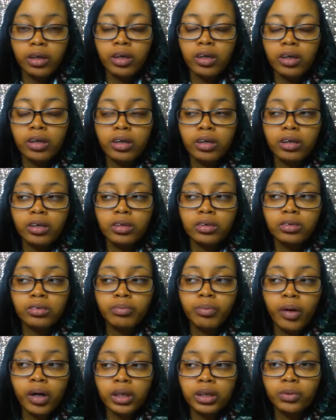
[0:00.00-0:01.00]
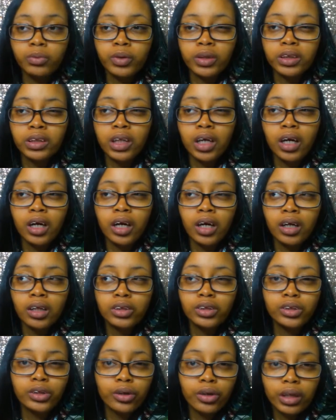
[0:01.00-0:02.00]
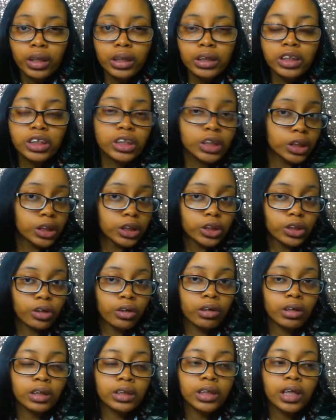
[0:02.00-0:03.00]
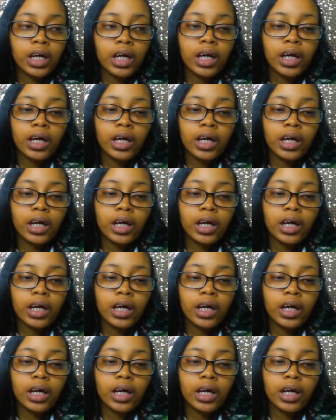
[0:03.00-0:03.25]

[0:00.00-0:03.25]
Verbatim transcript: Her boss was a journalist, she's a journalist,